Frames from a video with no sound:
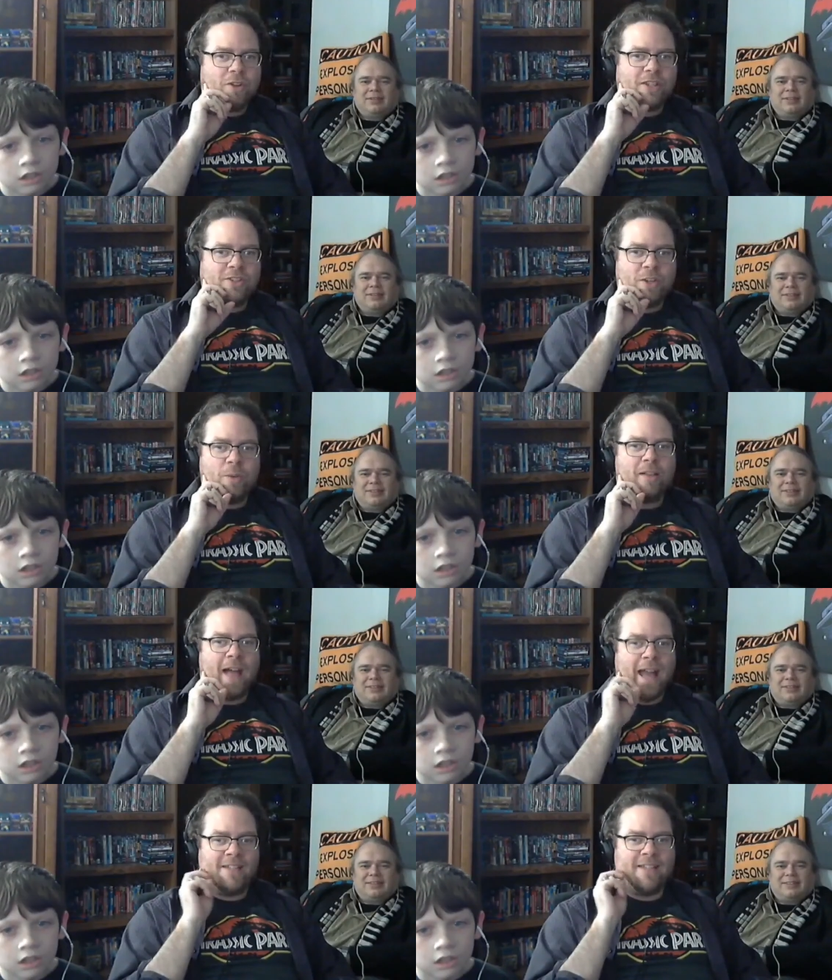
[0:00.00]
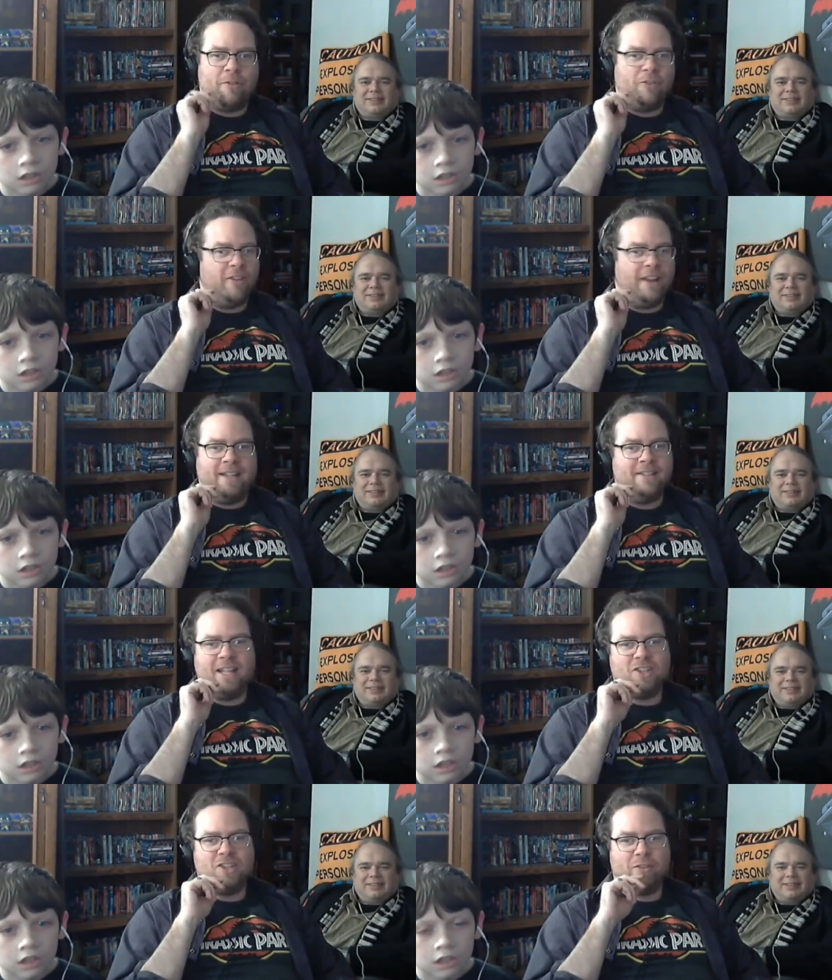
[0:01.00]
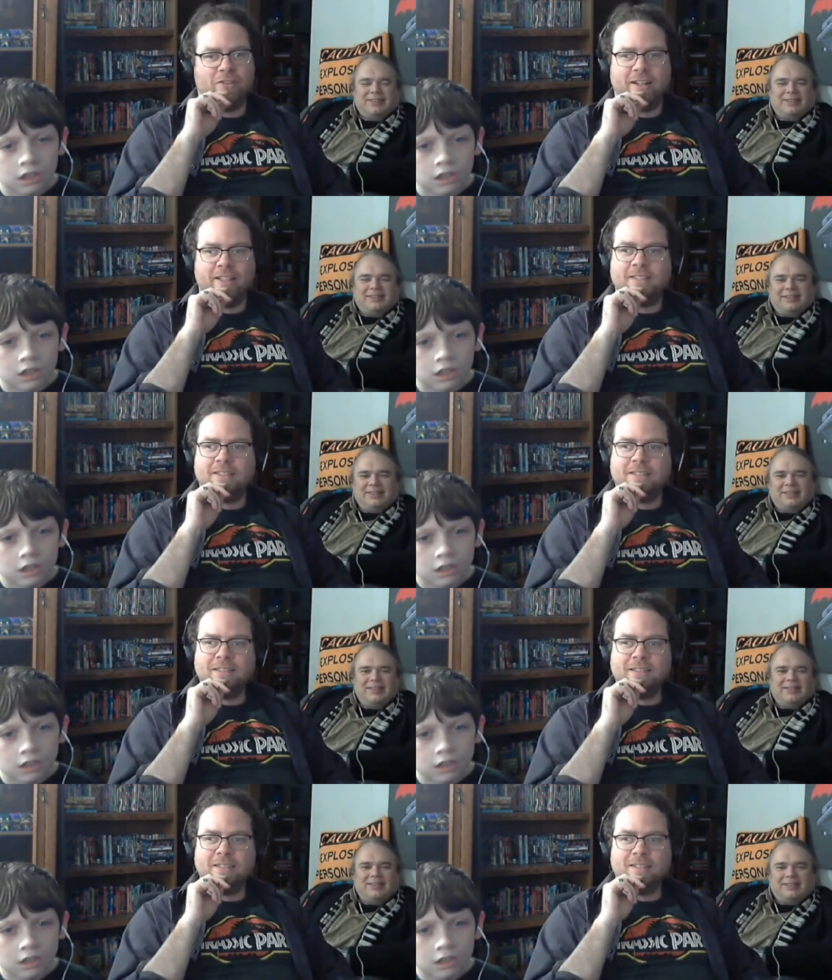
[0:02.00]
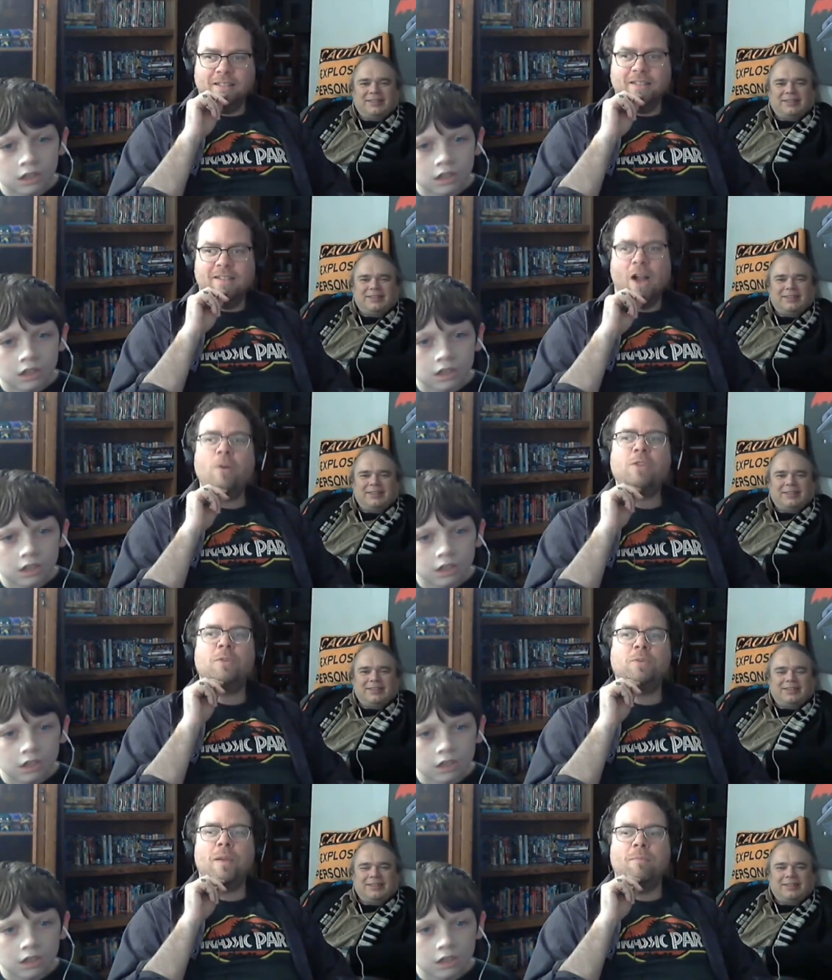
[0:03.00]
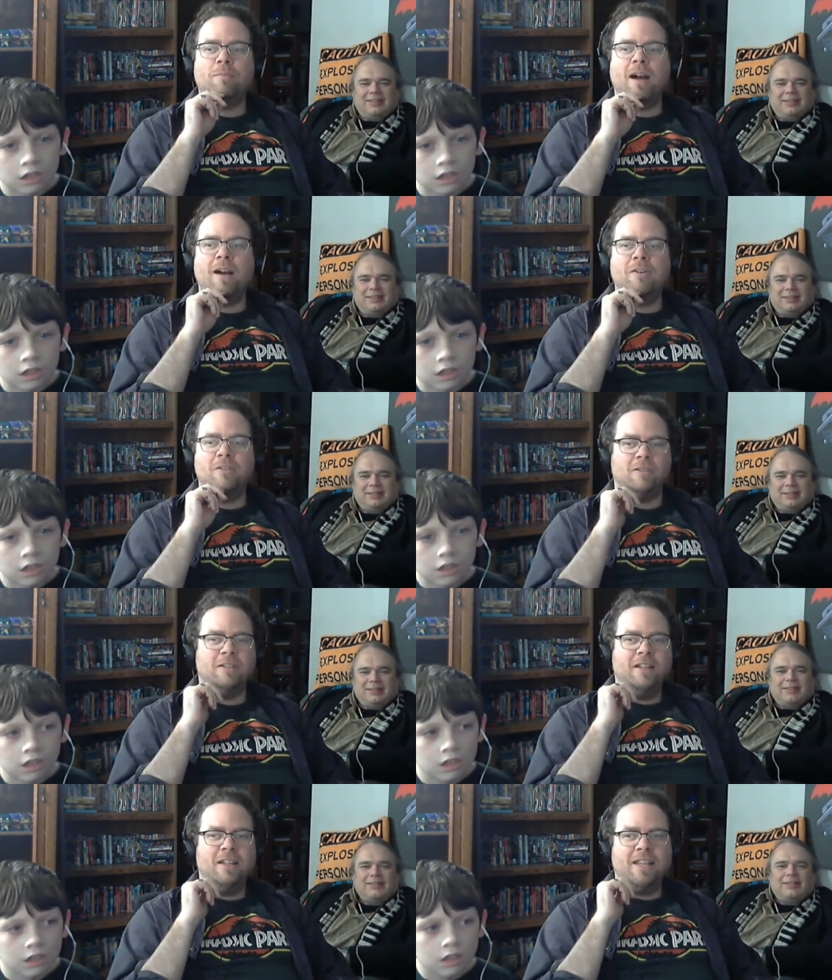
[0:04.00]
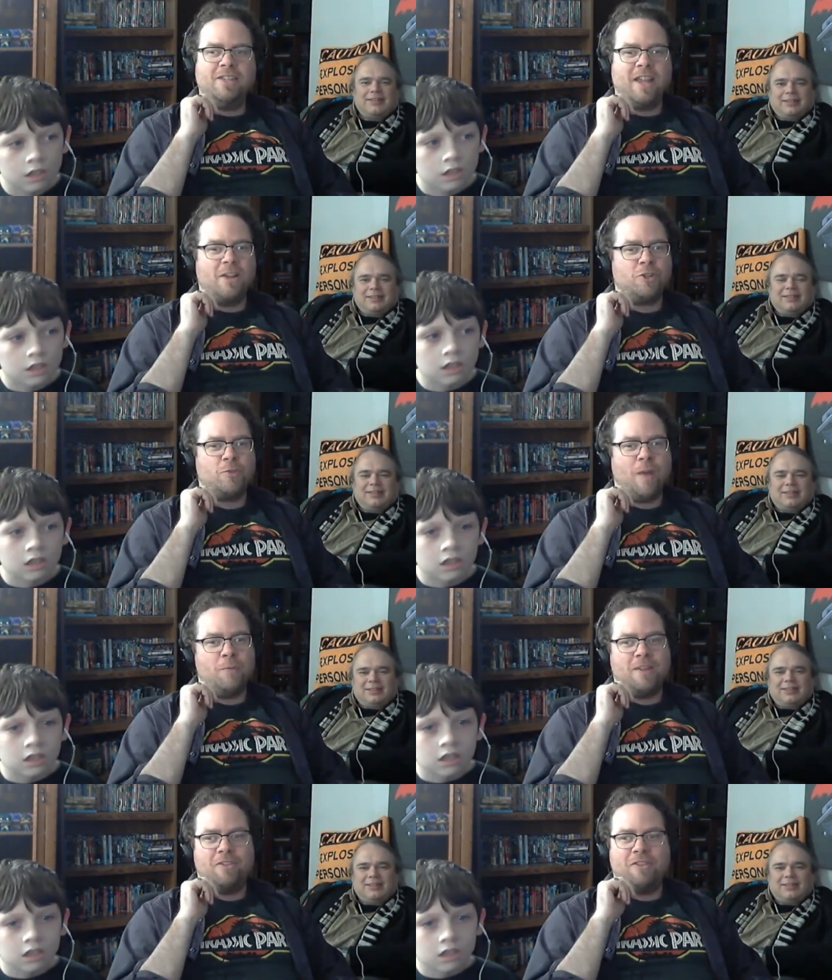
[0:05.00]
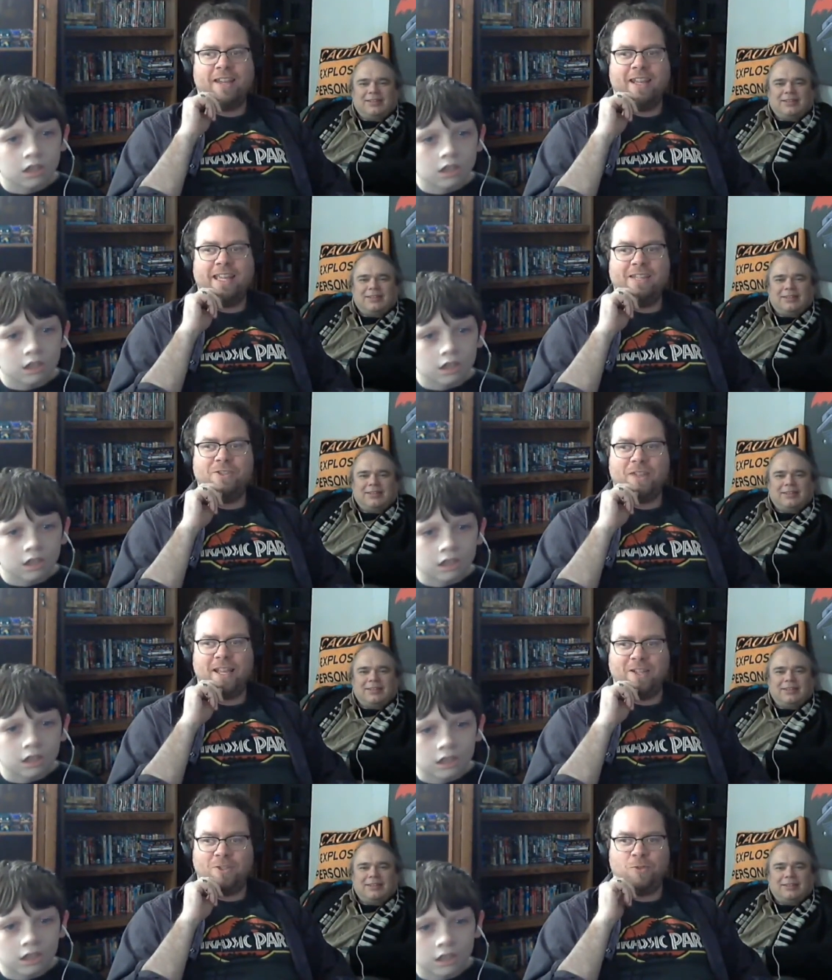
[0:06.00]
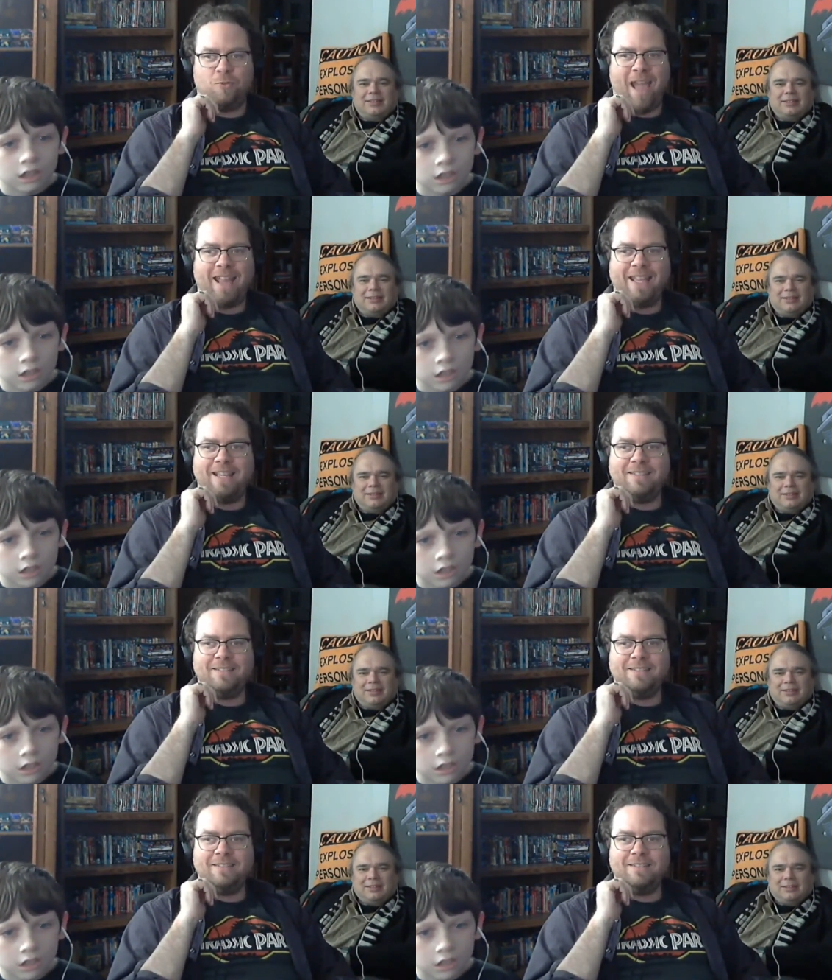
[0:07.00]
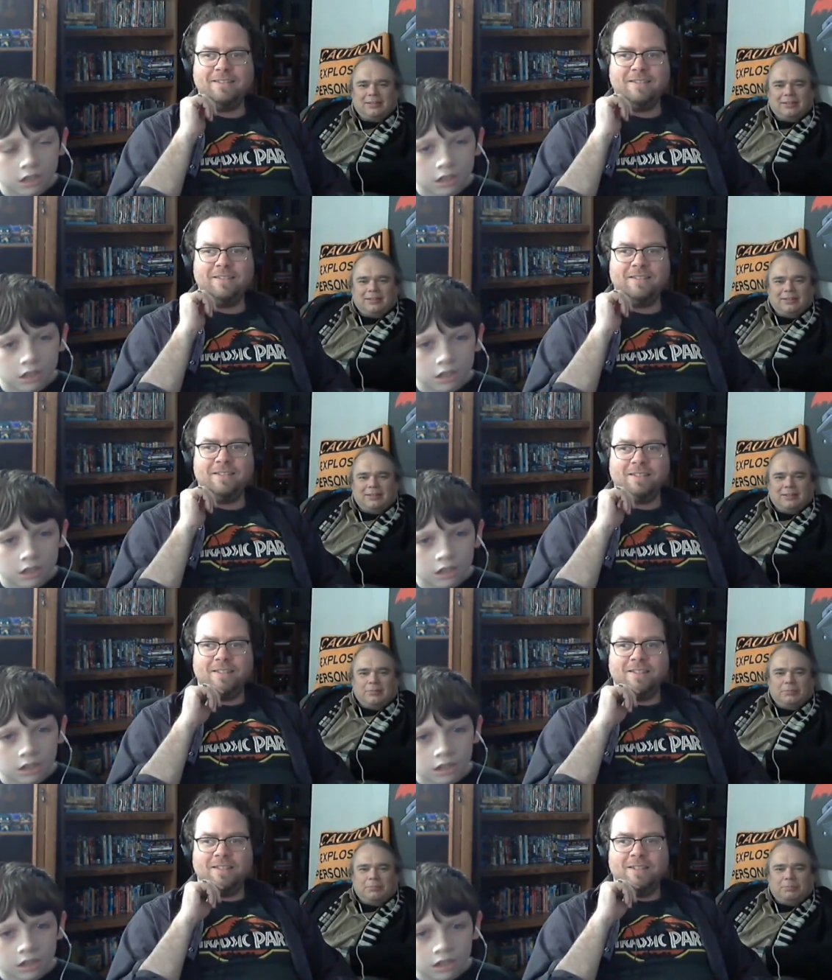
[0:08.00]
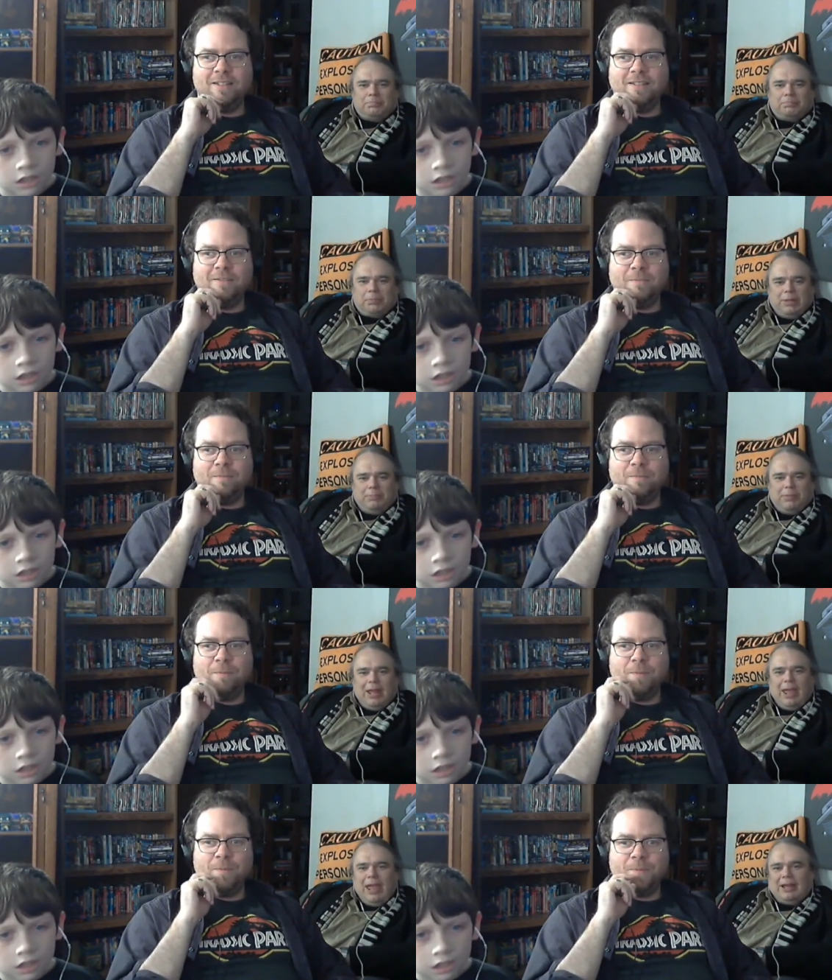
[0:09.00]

Speaker 1: says they do it a lot and it's never funny. Yeah, it's never funny. Oh, he's supposed to be a. Mo- oh, he's not a shrubbery thing. He's like a dragon.
Speaker 2: Bring me